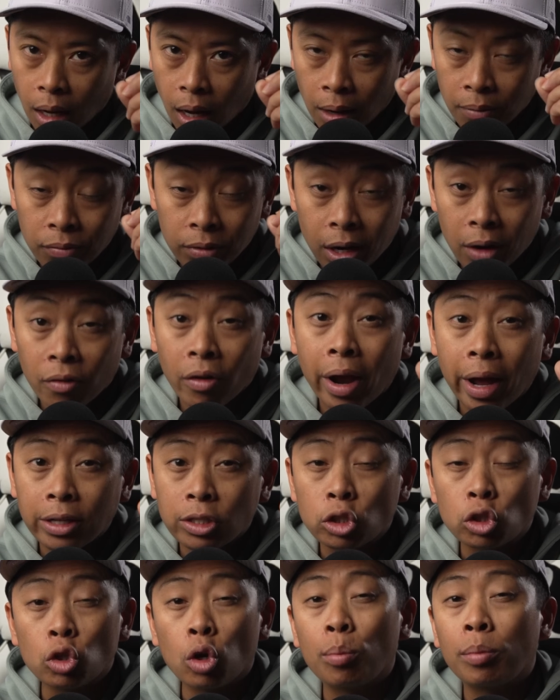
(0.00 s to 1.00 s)
I've never
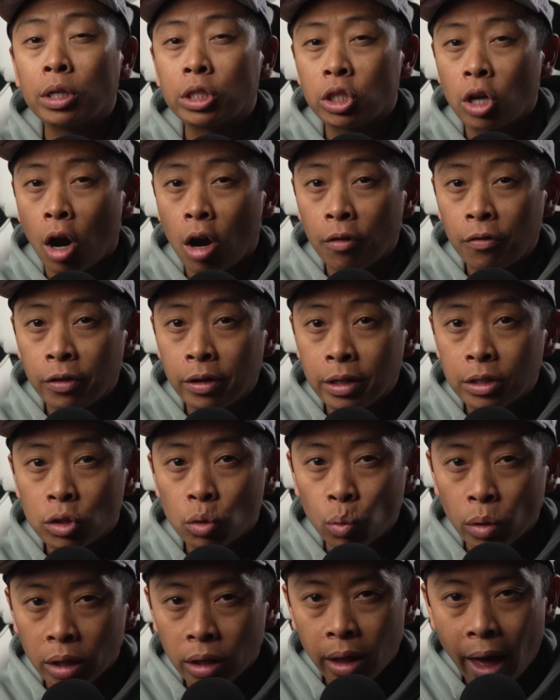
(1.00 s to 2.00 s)
had so much
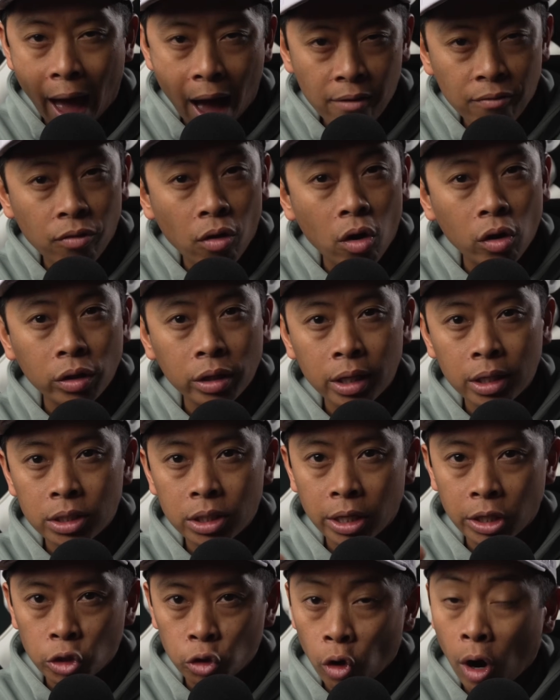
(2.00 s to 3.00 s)
confidence with half
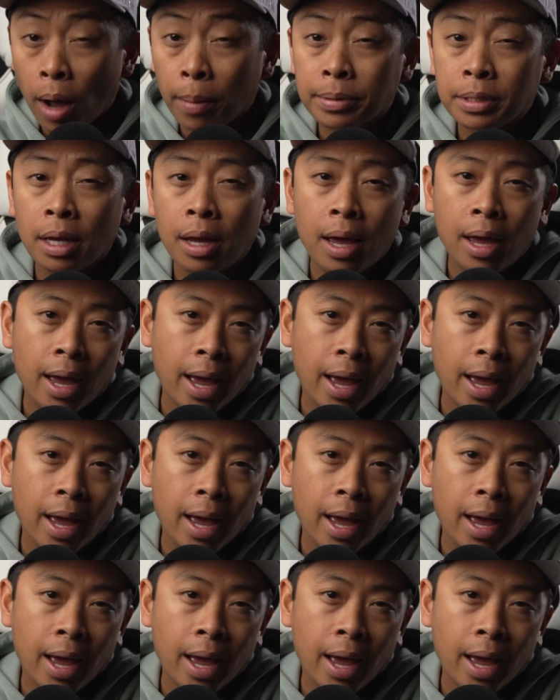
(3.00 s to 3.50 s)
volleys and drops